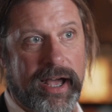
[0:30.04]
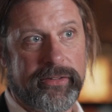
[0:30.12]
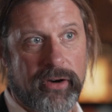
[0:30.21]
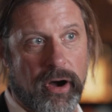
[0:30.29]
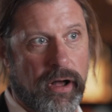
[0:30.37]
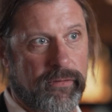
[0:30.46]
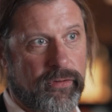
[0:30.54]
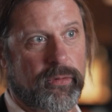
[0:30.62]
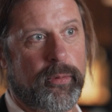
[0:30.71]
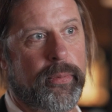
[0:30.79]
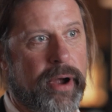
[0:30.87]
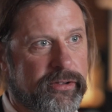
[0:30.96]
the other half of
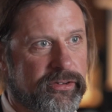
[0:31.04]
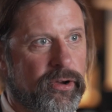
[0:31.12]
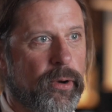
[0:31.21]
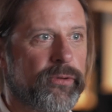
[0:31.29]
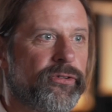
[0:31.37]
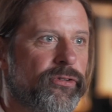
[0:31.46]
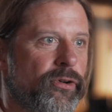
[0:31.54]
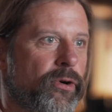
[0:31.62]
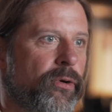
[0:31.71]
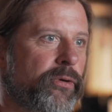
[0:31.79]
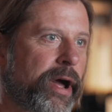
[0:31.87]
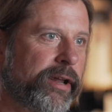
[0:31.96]
the prize goes
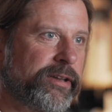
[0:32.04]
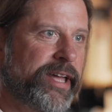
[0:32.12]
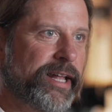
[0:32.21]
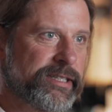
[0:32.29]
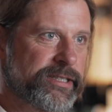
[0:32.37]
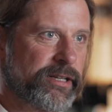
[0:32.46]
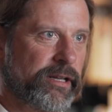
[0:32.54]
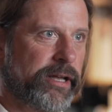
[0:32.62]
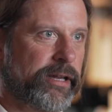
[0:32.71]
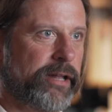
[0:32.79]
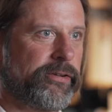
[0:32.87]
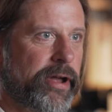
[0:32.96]
to Reinhard Genzel
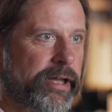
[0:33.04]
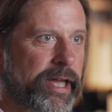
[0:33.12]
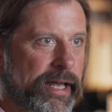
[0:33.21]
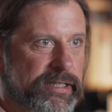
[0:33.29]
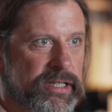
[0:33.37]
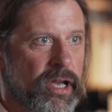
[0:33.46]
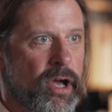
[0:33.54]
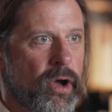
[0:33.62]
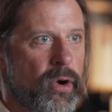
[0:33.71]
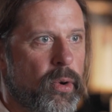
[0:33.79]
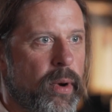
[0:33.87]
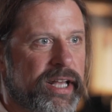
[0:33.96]
and Andrea Ghez,
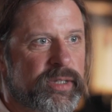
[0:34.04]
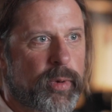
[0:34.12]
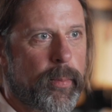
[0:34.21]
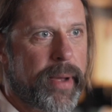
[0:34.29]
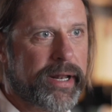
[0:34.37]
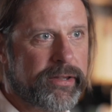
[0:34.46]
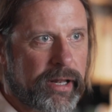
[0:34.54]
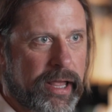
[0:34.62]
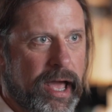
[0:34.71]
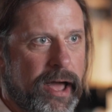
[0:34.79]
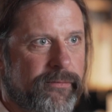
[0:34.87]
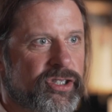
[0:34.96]
who experimentally
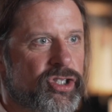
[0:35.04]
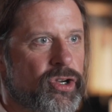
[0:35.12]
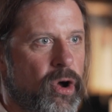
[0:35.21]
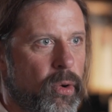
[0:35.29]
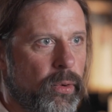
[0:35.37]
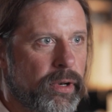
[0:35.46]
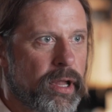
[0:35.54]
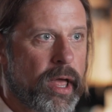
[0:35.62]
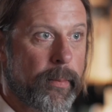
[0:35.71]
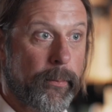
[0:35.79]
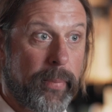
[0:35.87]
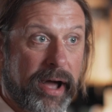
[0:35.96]
have shown,
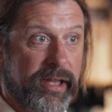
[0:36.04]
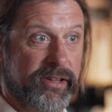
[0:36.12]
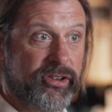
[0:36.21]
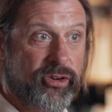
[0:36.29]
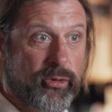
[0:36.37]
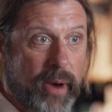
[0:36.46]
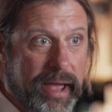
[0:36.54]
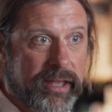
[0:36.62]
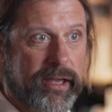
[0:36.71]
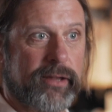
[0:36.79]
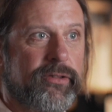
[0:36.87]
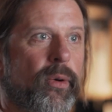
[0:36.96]
by
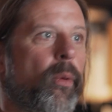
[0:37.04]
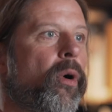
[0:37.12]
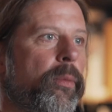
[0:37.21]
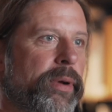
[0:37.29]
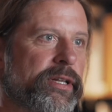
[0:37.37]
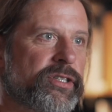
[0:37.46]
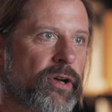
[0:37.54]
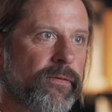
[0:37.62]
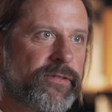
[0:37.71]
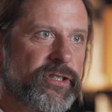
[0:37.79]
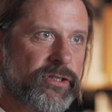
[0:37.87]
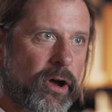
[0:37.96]
tracking the orbits
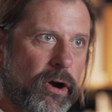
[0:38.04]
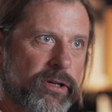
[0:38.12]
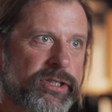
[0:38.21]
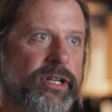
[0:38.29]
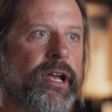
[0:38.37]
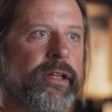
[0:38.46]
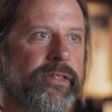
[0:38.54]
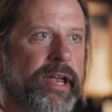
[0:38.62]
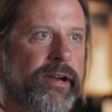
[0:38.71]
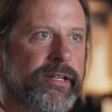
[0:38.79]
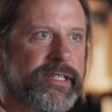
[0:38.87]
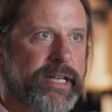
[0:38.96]
of stars
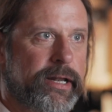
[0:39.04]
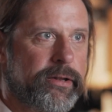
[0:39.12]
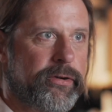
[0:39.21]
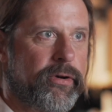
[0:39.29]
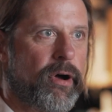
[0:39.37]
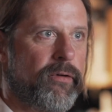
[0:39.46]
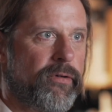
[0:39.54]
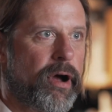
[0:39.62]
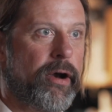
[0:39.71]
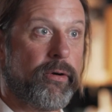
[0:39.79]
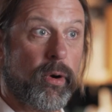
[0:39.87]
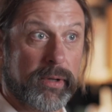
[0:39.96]
near the center of
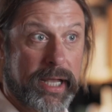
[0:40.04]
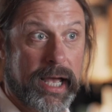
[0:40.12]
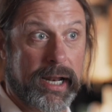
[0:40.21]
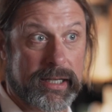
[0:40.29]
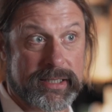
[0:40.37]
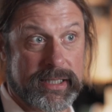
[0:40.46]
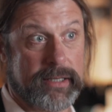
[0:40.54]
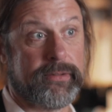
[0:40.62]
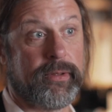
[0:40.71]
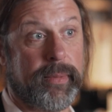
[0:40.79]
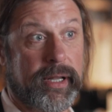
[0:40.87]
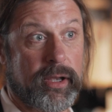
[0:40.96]
our own galaxy,
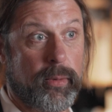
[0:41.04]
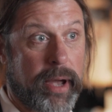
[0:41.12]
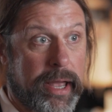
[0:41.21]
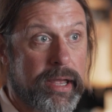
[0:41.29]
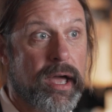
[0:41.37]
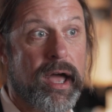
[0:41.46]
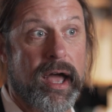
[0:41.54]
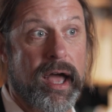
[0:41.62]
the Milky Way,